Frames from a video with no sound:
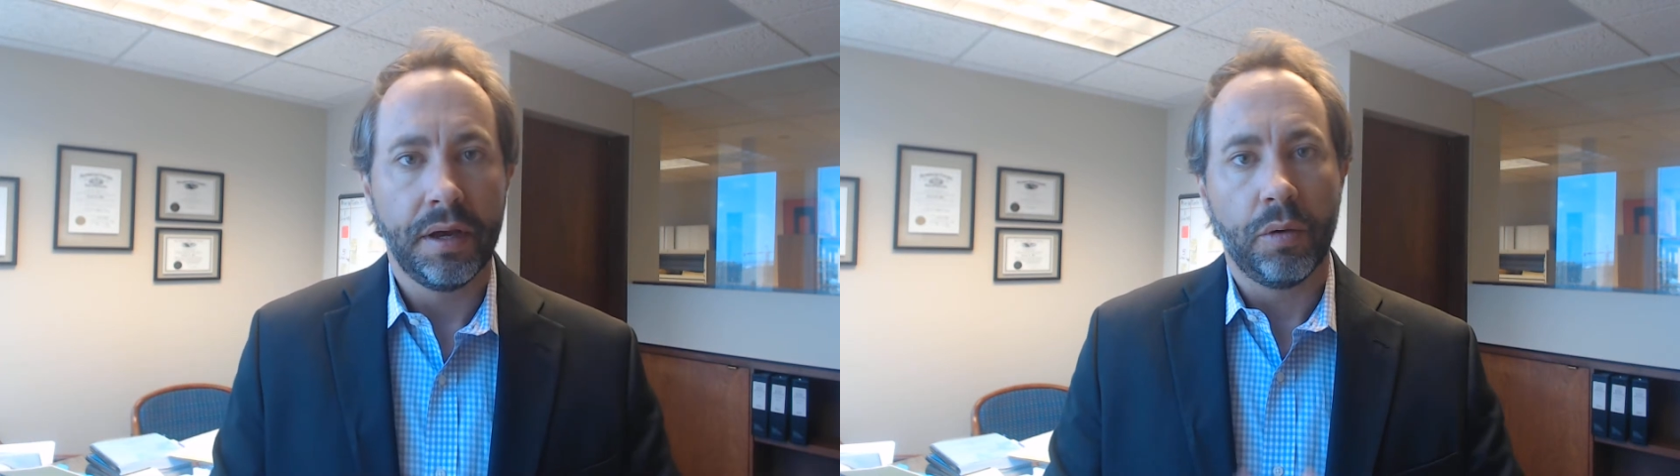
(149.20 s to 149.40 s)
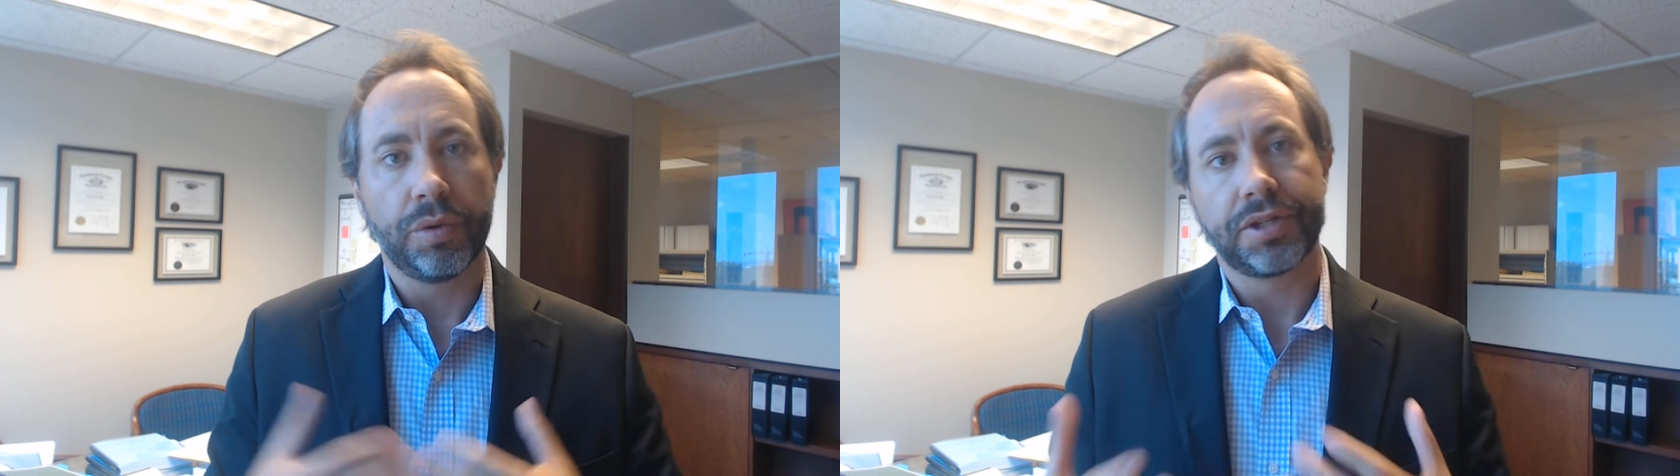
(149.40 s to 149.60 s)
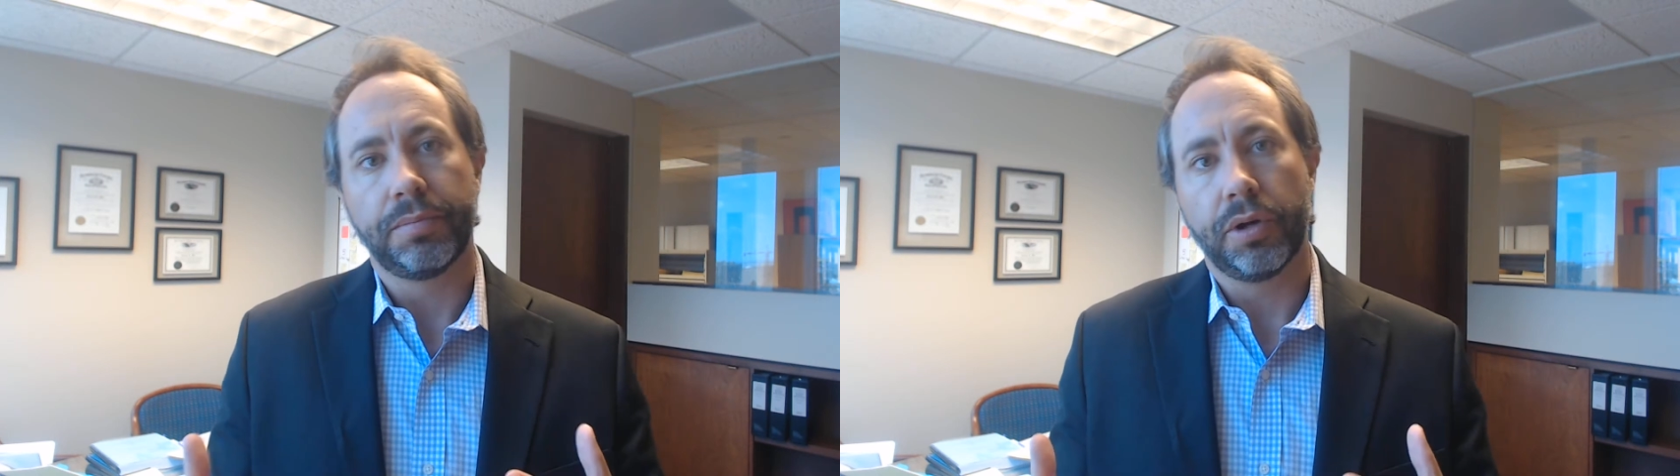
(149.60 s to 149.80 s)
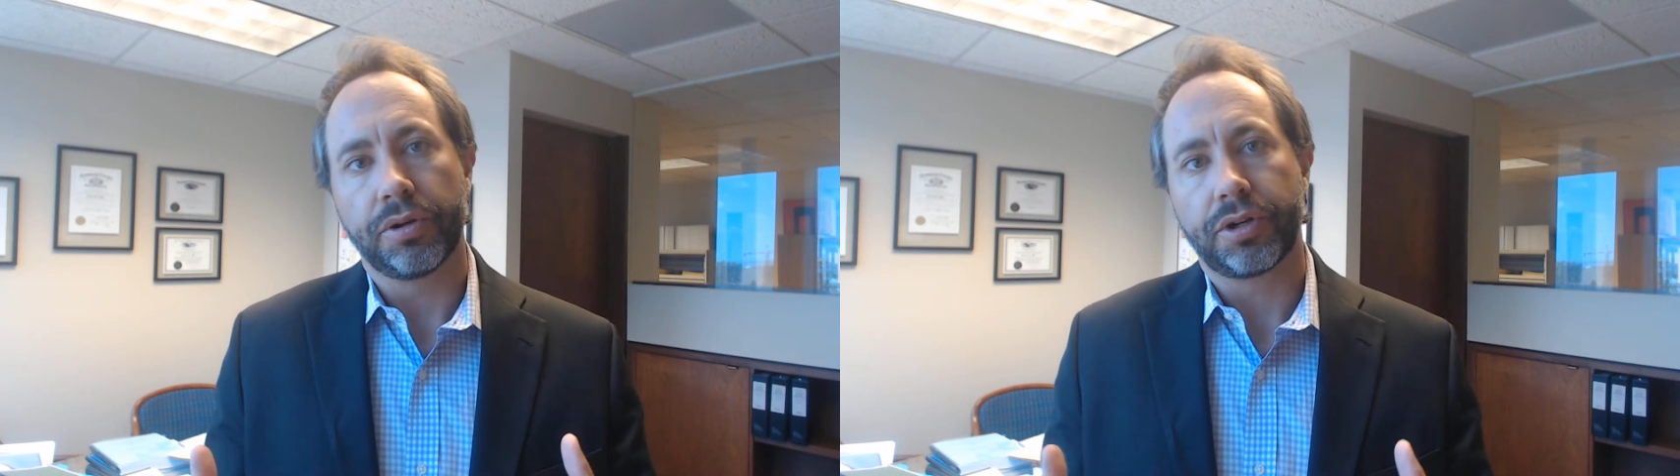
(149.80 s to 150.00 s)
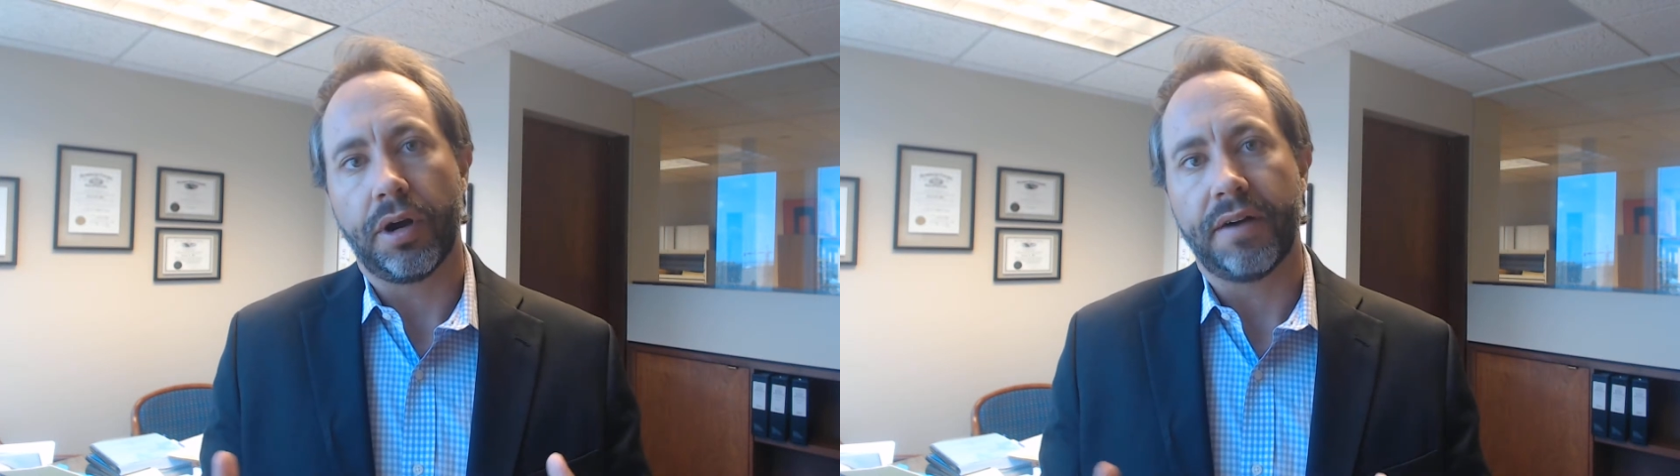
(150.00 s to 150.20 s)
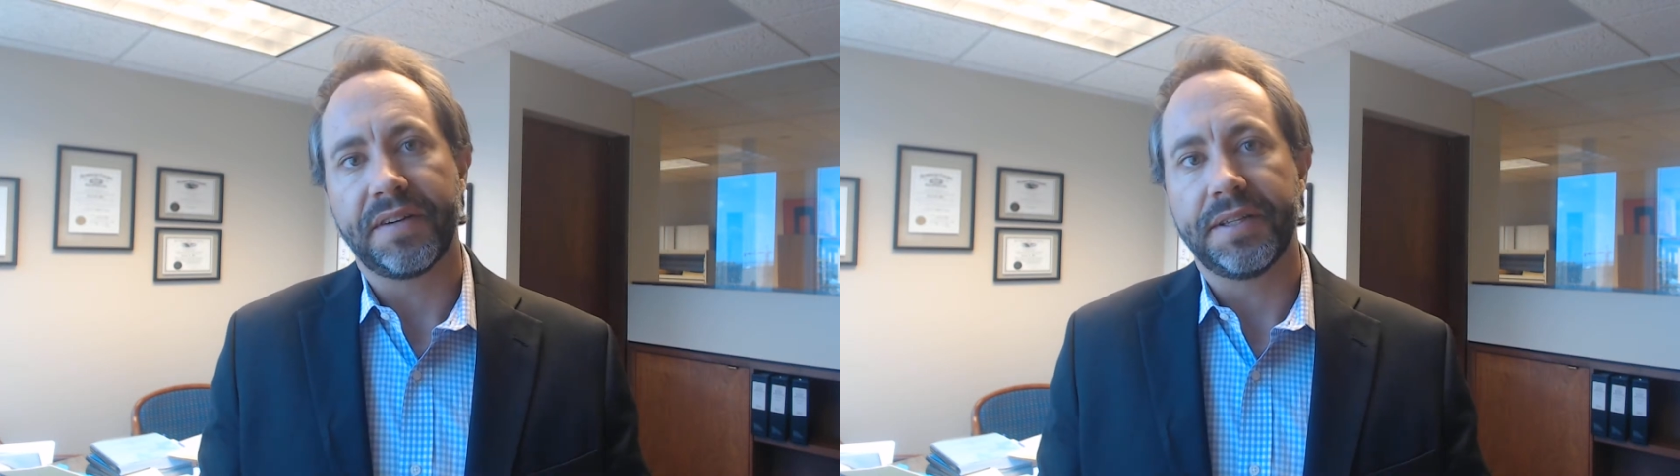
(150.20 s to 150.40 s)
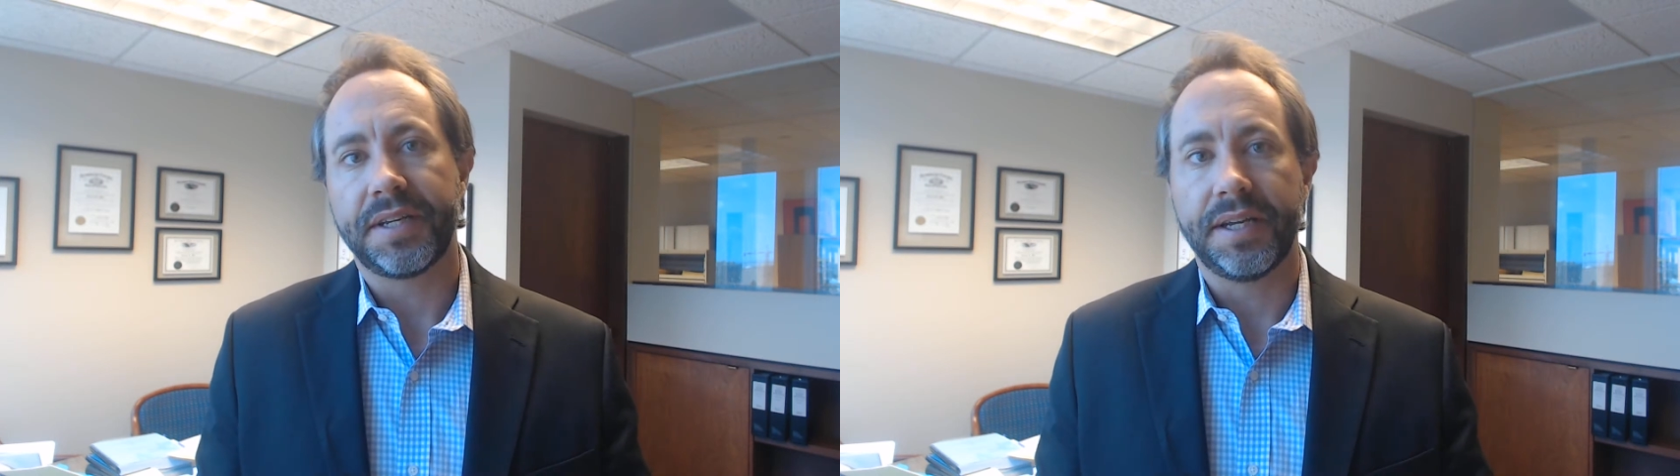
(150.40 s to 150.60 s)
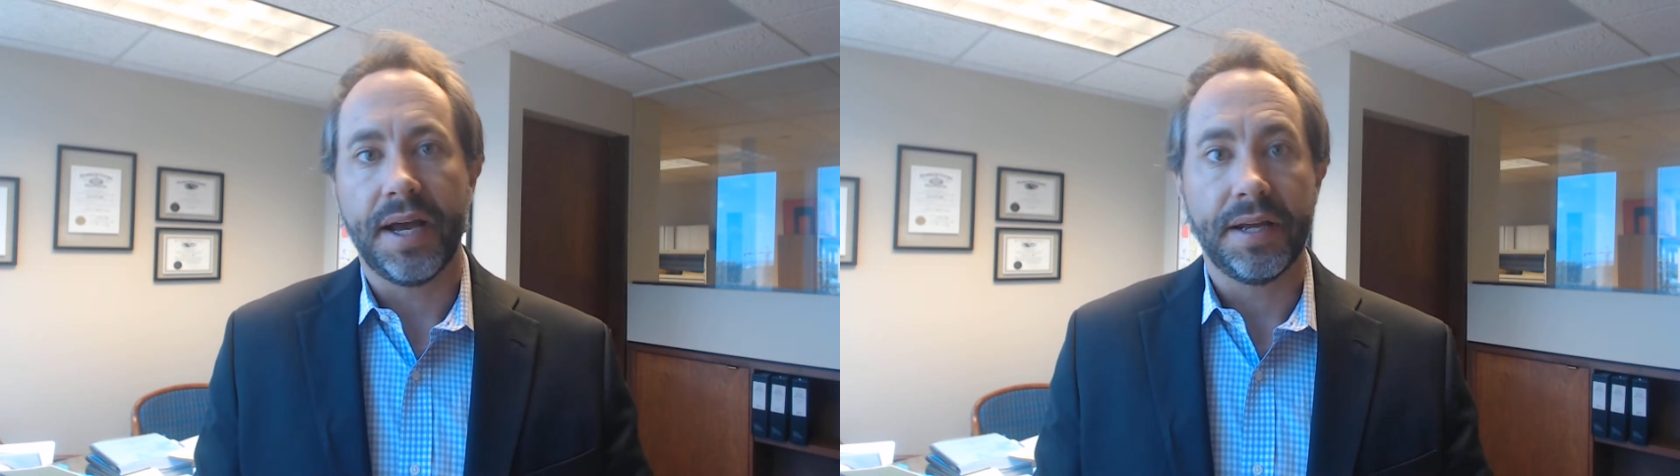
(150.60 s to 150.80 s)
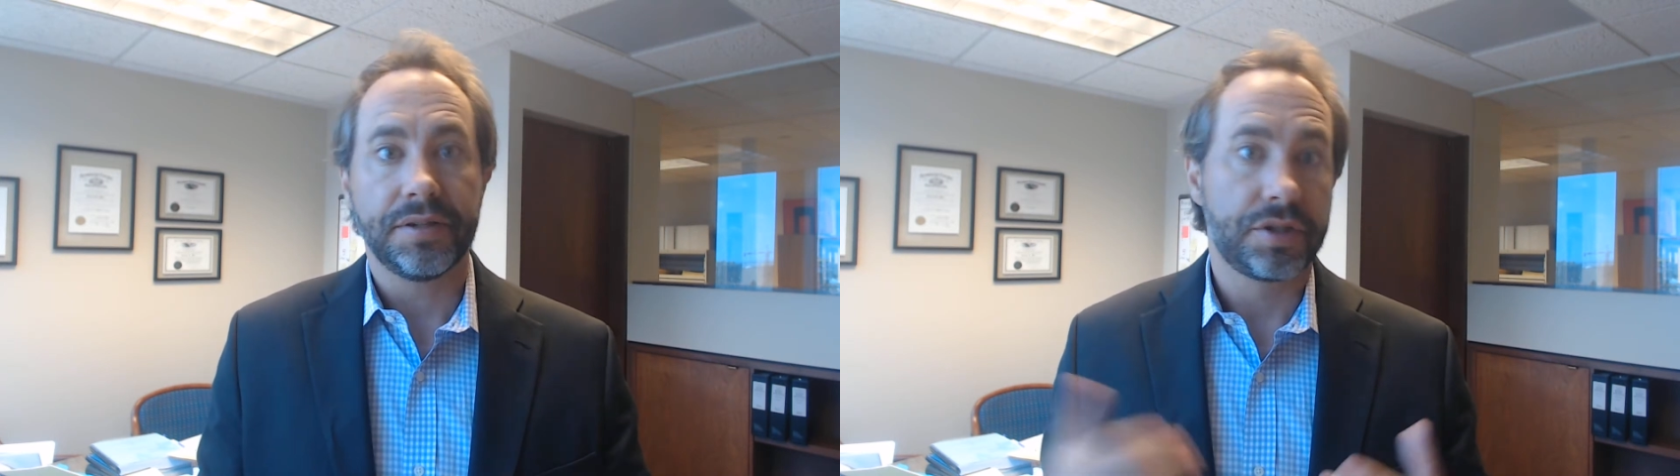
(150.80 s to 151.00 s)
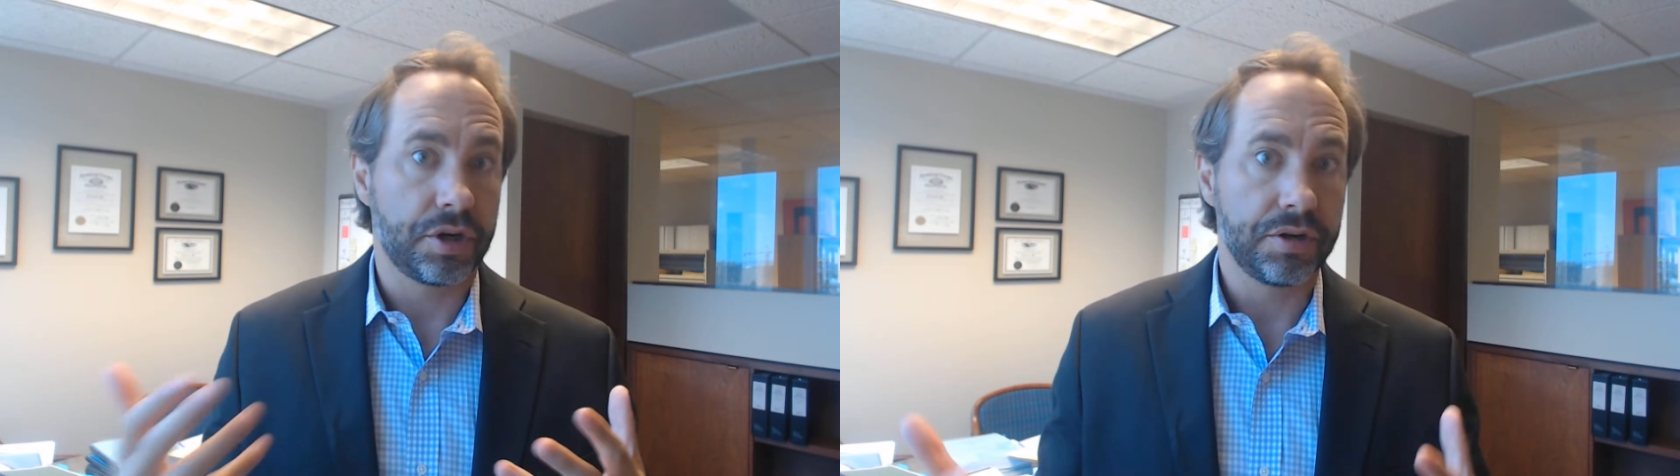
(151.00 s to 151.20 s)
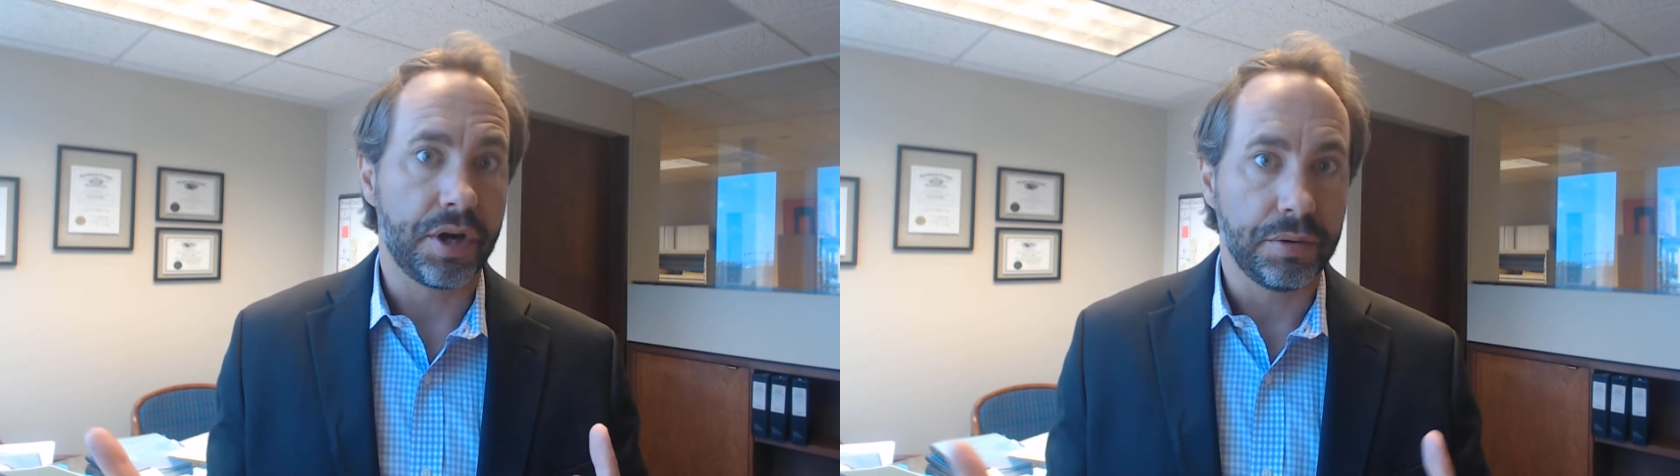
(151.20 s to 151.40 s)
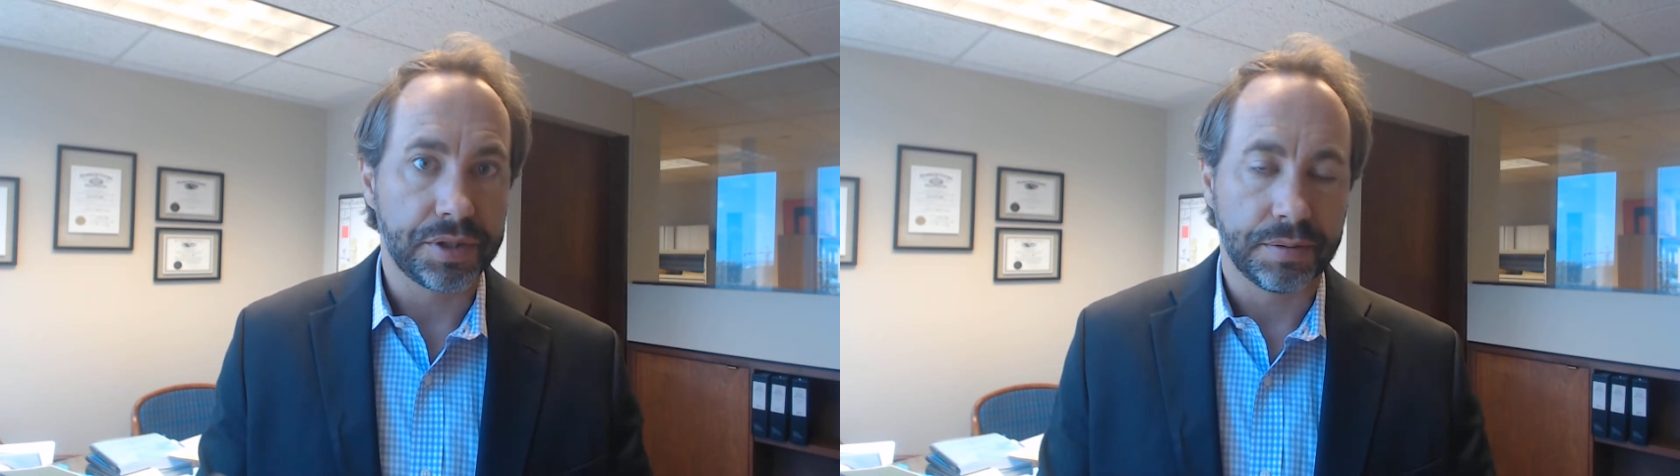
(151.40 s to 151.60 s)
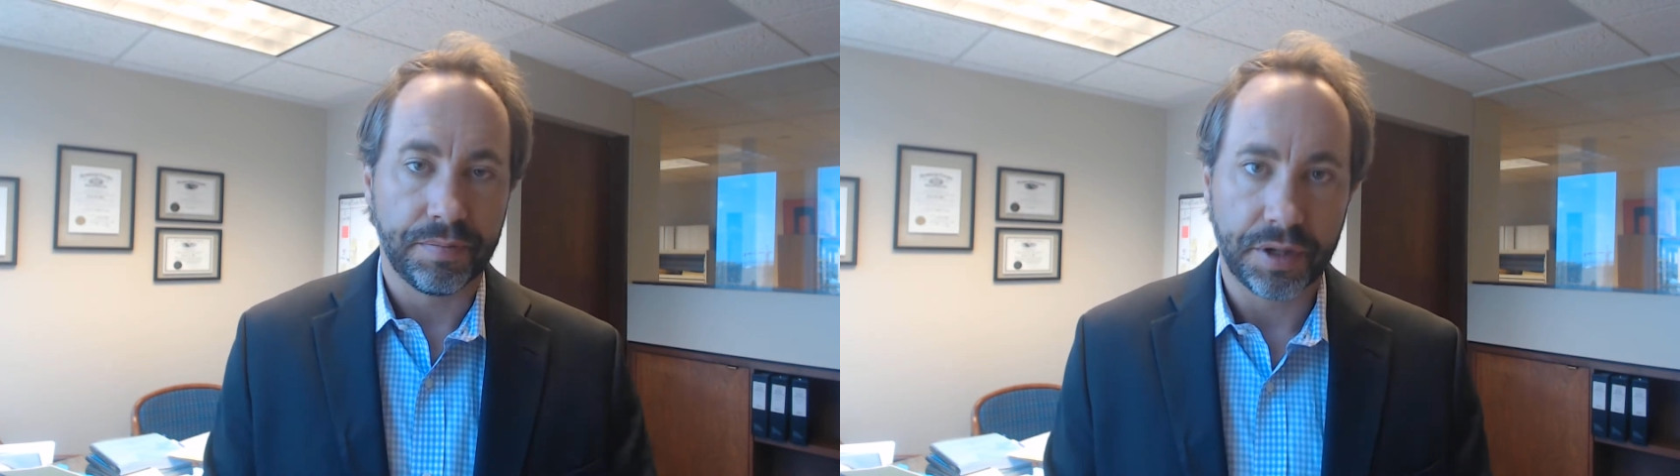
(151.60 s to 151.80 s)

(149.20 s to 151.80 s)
whistleblowers are often seen as turncoats.